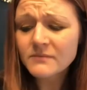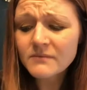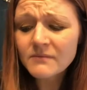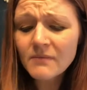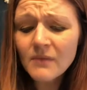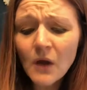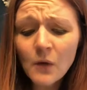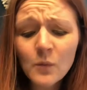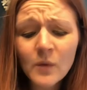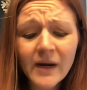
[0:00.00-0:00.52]

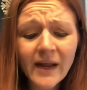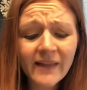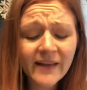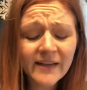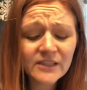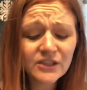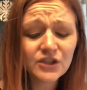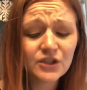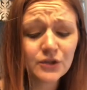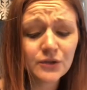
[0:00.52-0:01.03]
what I like
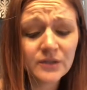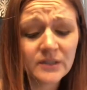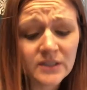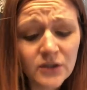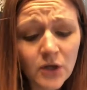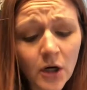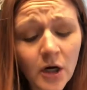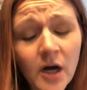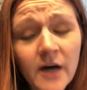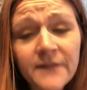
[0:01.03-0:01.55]
to do to
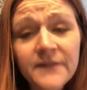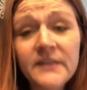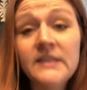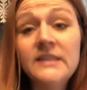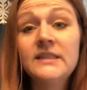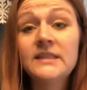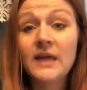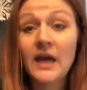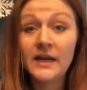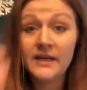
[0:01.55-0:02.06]
start off
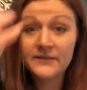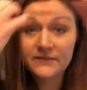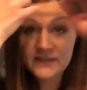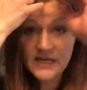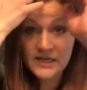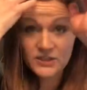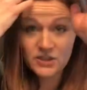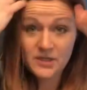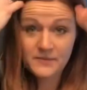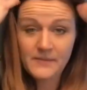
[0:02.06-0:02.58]
is kind of
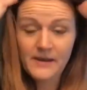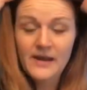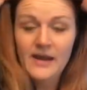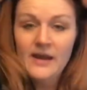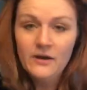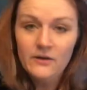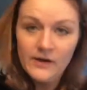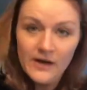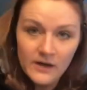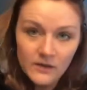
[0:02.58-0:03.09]
section my
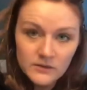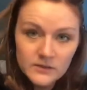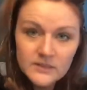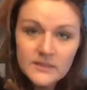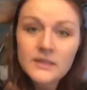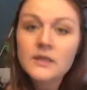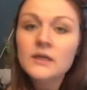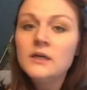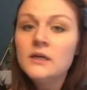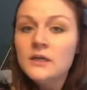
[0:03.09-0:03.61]
hair out.
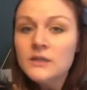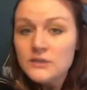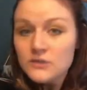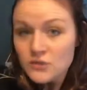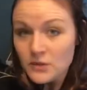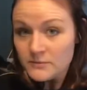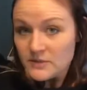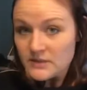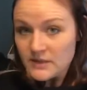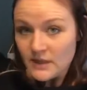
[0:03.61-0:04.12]
So
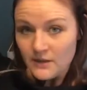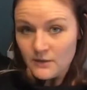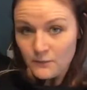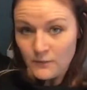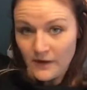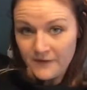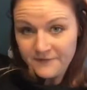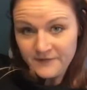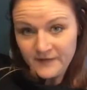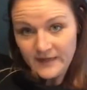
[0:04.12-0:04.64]
I'm just going to
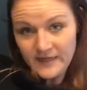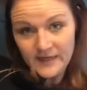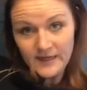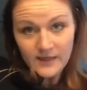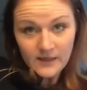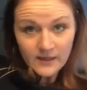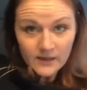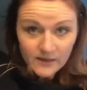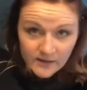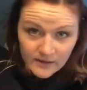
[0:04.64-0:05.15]

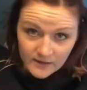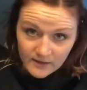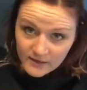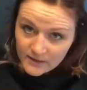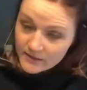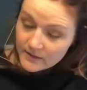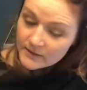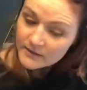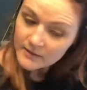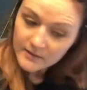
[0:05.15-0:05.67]
roughly
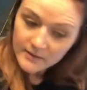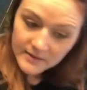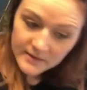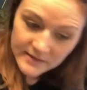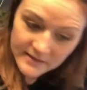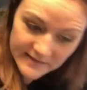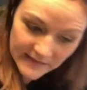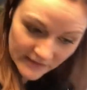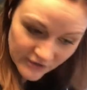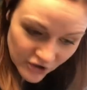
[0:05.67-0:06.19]

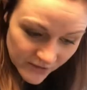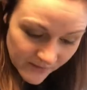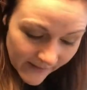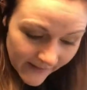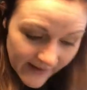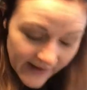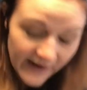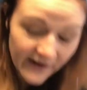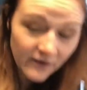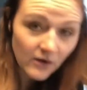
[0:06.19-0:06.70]
section my
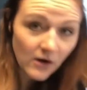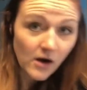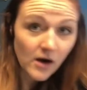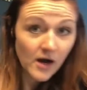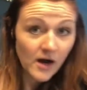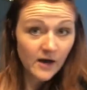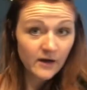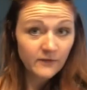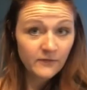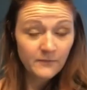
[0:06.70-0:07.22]
hair
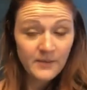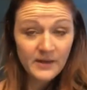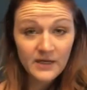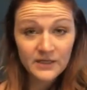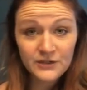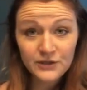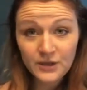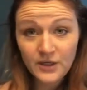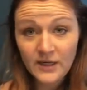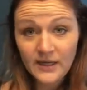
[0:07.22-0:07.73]
off because
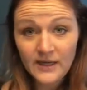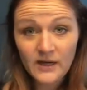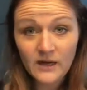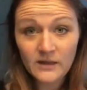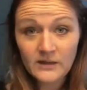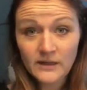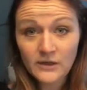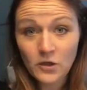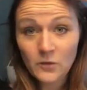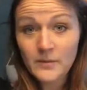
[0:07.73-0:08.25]
you're going to get a
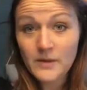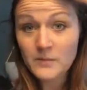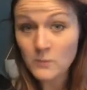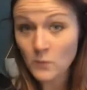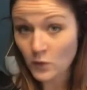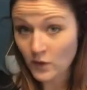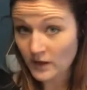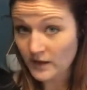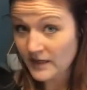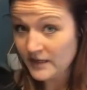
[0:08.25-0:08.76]
little bit
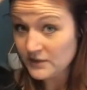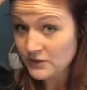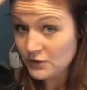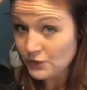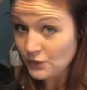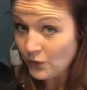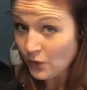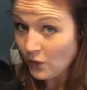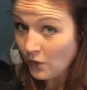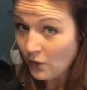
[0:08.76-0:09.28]
more
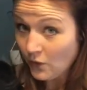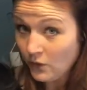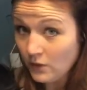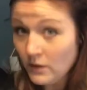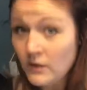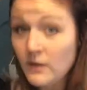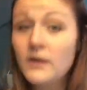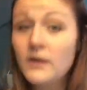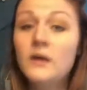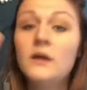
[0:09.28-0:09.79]
control
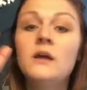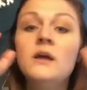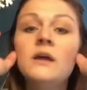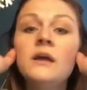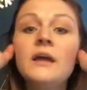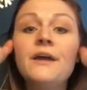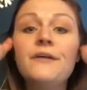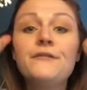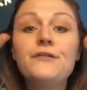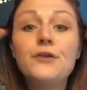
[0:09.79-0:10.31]

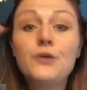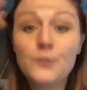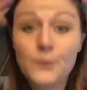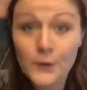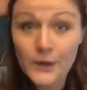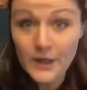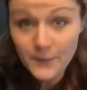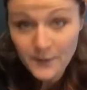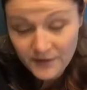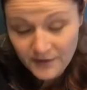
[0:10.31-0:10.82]
if you're
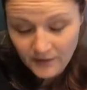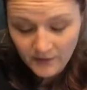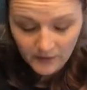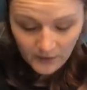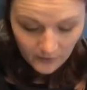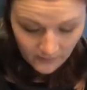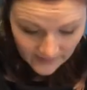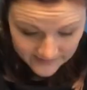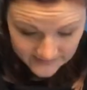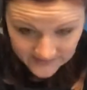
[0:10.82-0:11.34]
working with a little
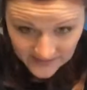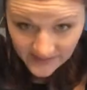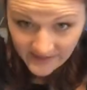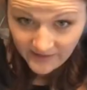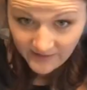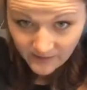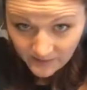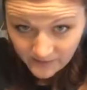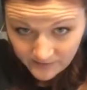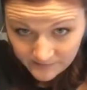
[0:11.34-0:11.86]
less
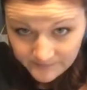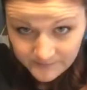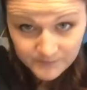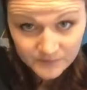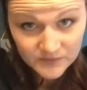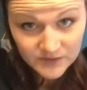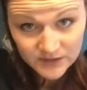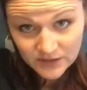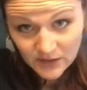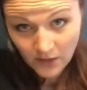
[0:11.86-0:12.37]
hair.
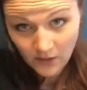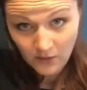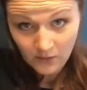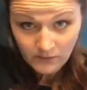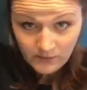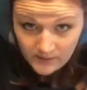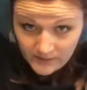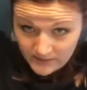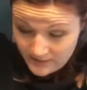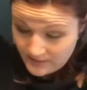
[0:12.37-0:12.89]
So
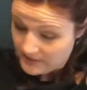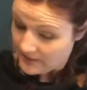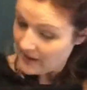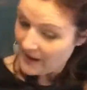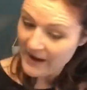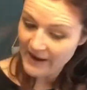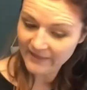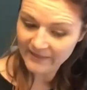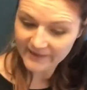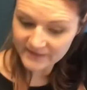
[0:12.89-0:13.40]

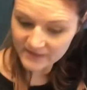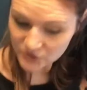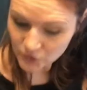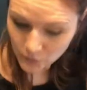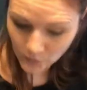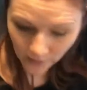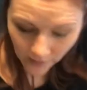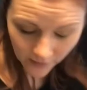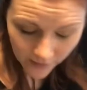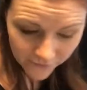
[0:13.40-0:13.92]
I like to
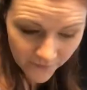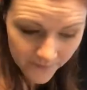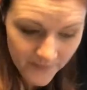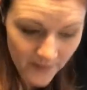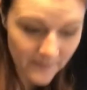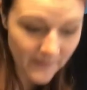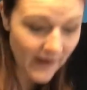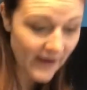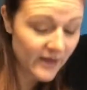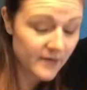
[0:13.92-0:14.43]
work from the
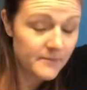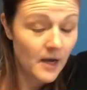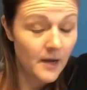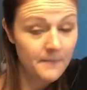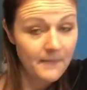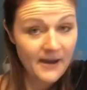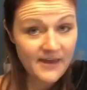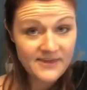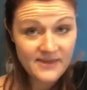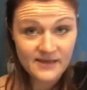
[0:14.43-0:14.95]
bottom up.
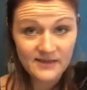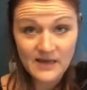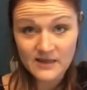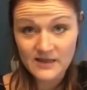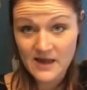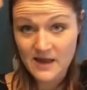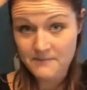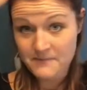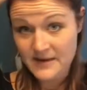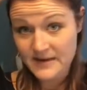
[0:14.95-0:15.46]
I think
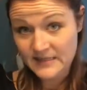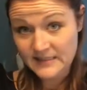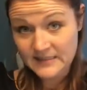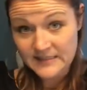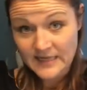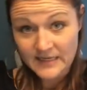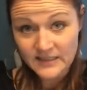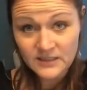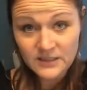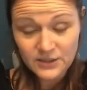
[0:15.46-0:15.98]
that makes
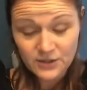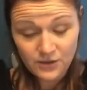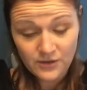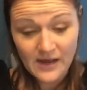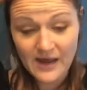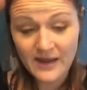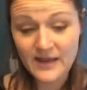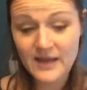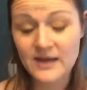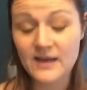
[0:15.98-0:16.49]
sense. You're
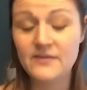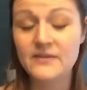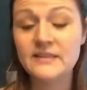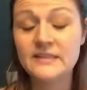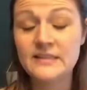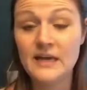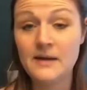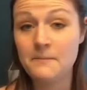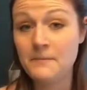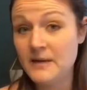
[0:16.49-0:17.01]
not hitting the
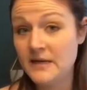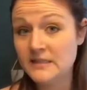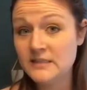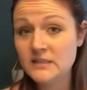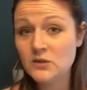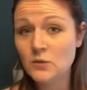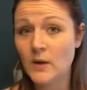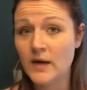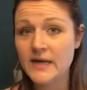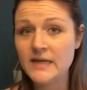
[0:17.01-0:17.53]
same piece
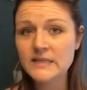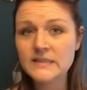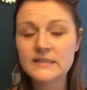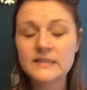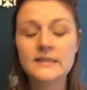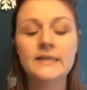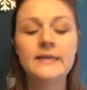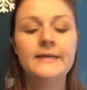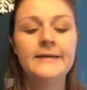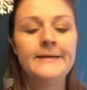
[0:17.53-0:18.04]
twice.
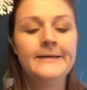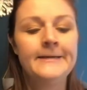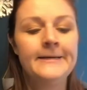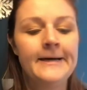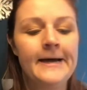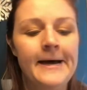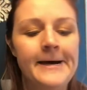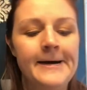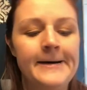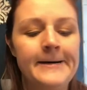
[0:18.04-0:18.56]

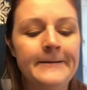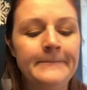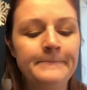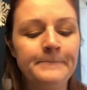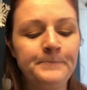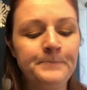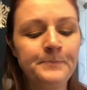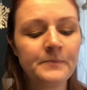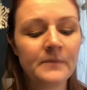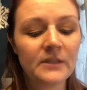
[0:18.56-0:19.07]

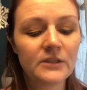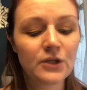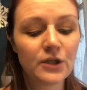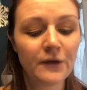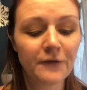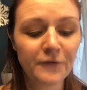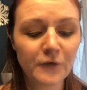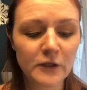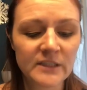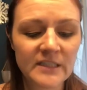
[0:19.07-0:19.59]
So the
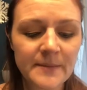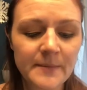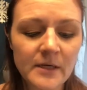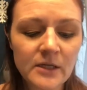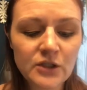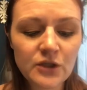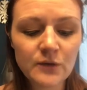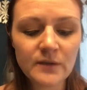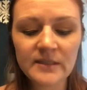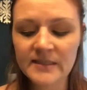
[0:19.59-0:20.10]
first thing I'm going to
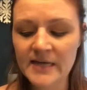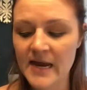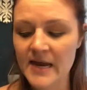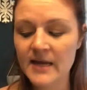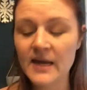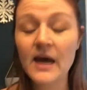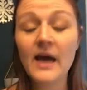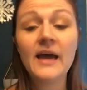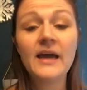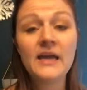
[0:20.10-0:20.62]
do is
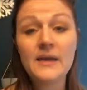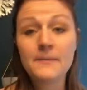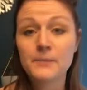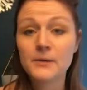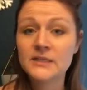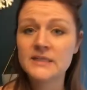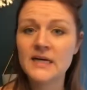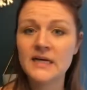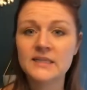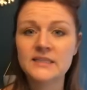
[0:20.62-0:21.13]
take a heat
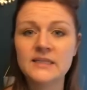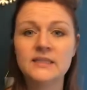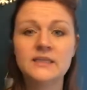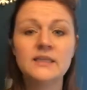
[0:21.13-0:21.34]
protectant.